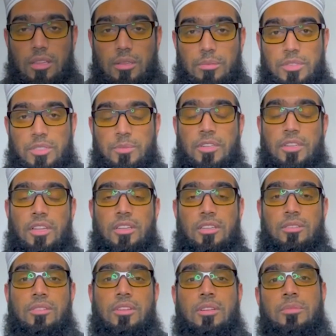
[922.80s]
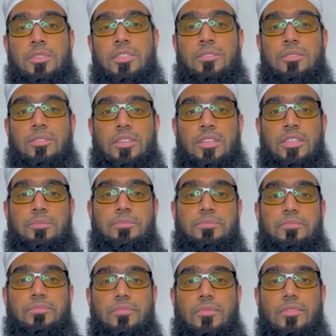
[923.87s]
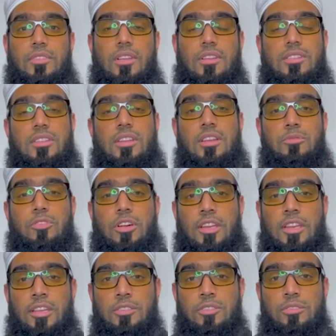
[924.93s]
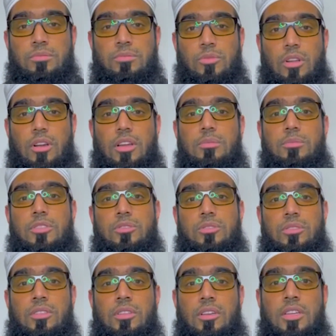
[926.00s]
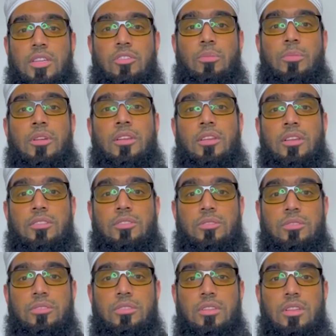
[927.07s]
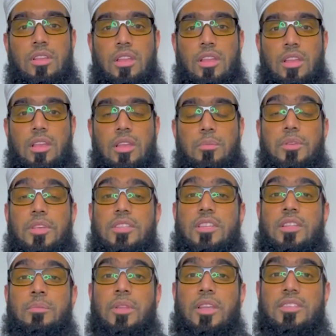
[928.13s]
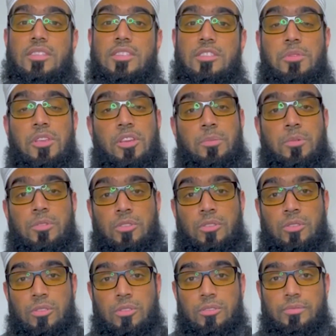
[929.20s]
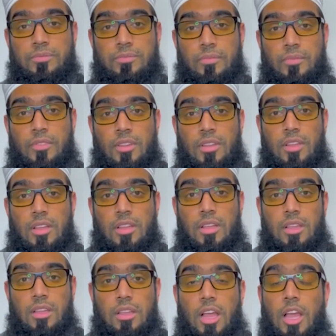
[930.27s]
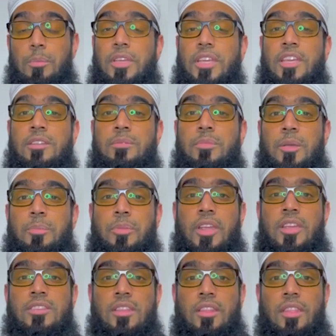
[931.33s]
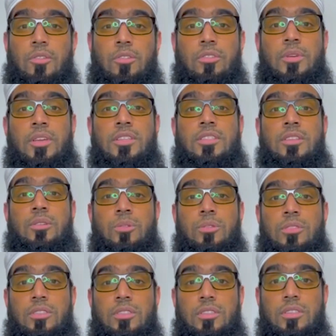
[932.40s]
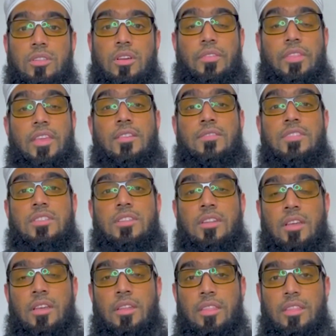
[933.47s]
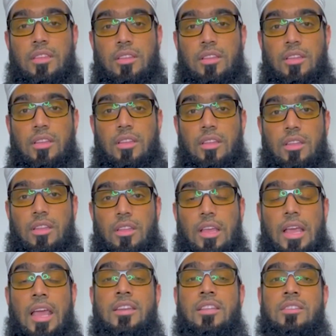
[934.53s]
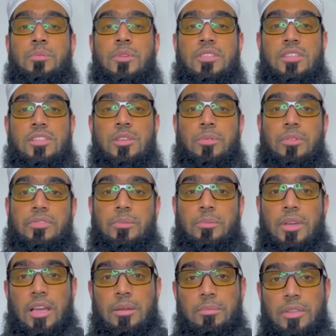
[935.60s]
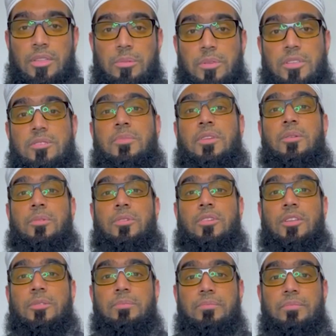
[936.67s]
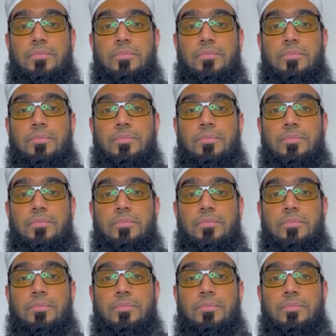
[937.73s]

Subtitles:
Bismillahir Rahmanir Rahim. Assalamu alaikum wa rahmatullahi wa barakatuh. Peace and blessings be upon you all. I begin by praising the Almighty Lord of the heavens and earth and his messenger Prophet Muhammad, peace be upon him.